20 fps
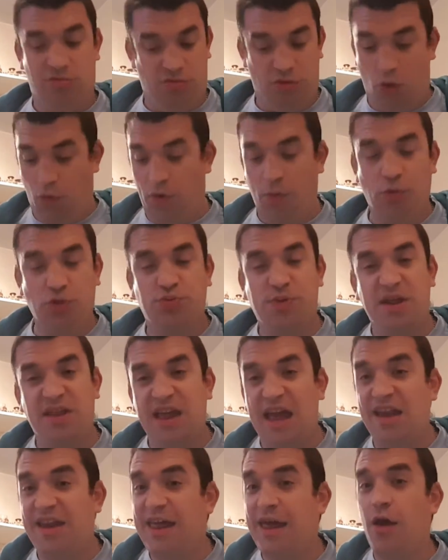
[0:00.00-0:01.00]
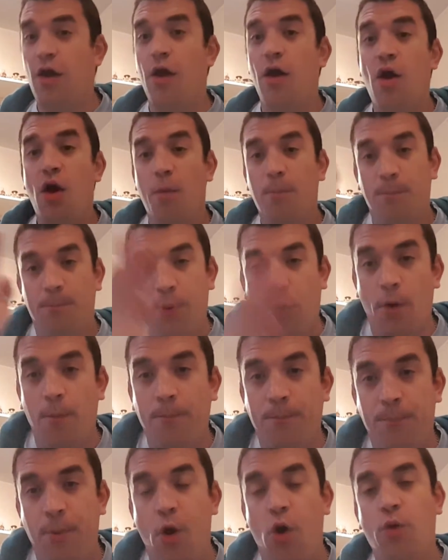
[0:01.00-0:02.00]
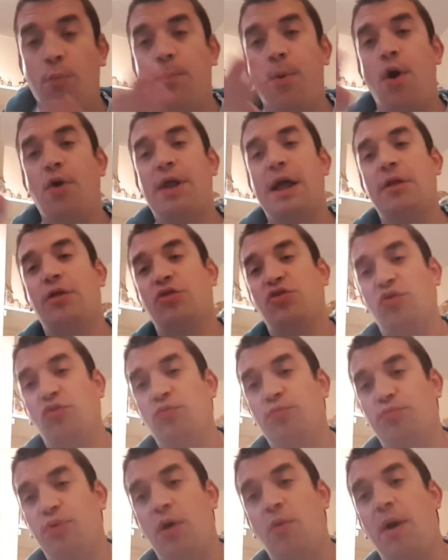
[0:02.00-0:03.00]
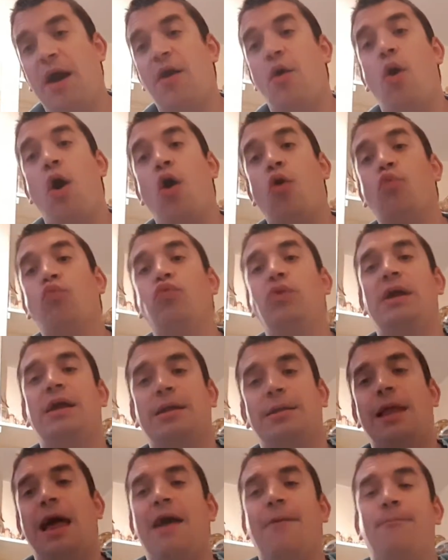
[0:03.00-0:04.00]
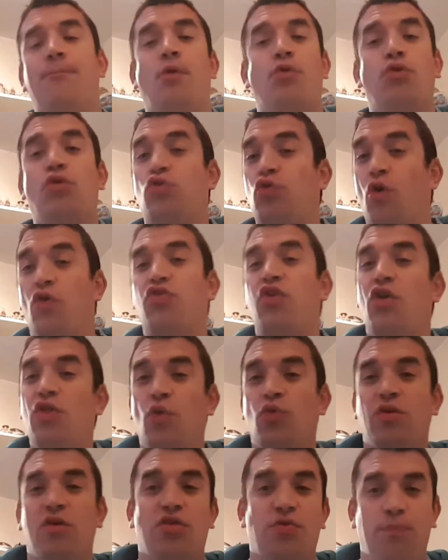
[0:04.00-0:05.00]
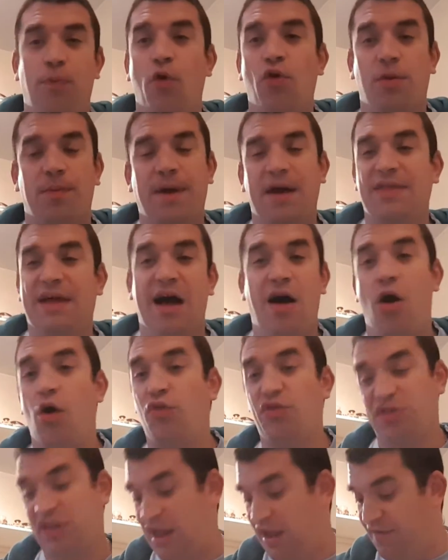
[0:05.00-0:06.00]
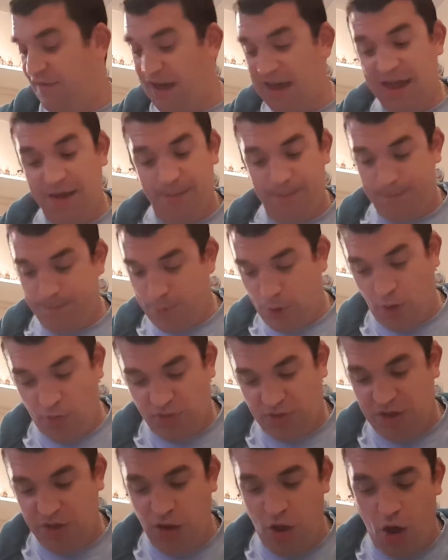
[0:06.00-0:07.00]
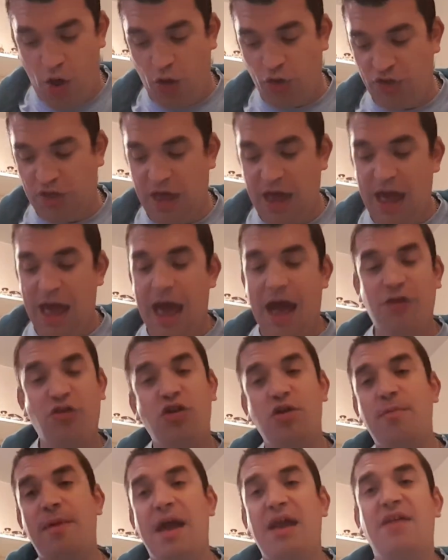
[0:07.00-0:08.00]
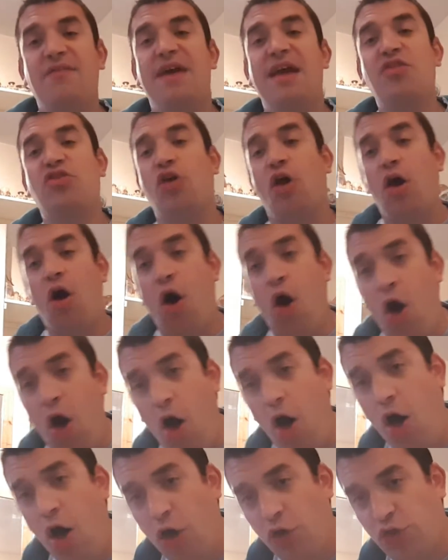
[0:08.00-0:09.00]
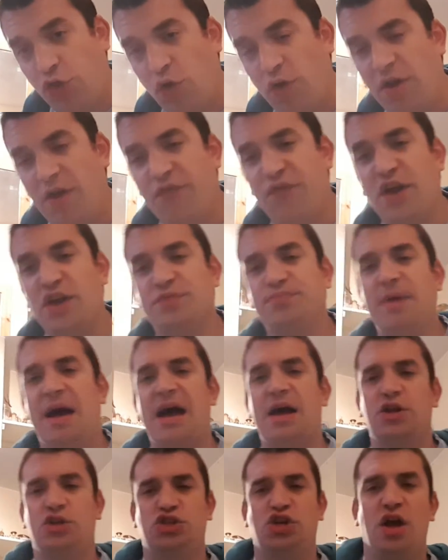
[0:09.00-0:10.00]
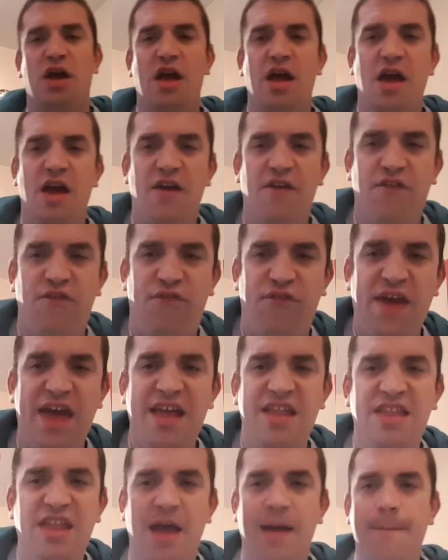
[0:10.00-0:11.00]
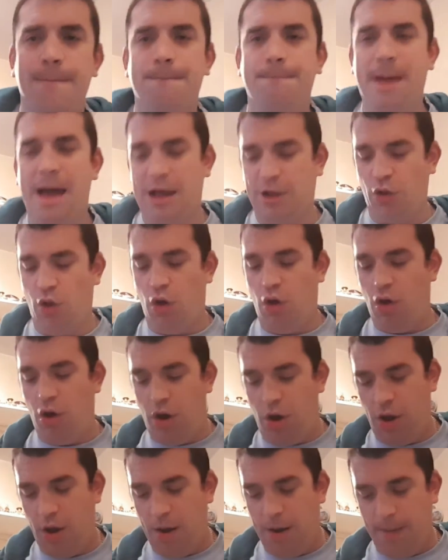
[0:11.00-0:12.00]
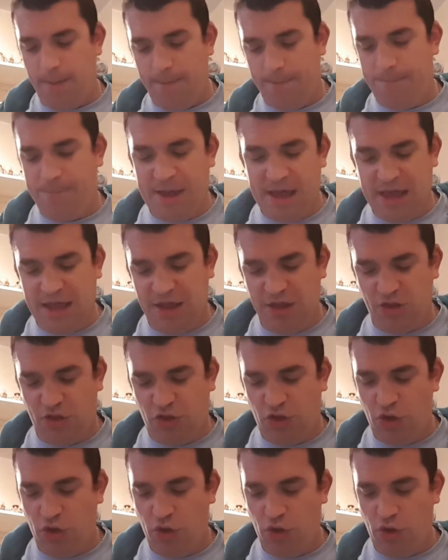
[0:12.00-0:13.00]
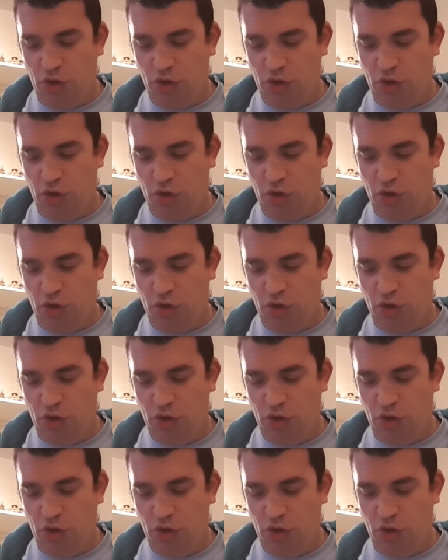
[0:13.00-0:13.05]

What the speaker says: Nothing much we said here, but both Bo Dallas and Bray Wyatt are real life brothers, so I thought they would have spoke about that on TV, but obviously not. And in the main event, also in a fresh match, Finn Balor beat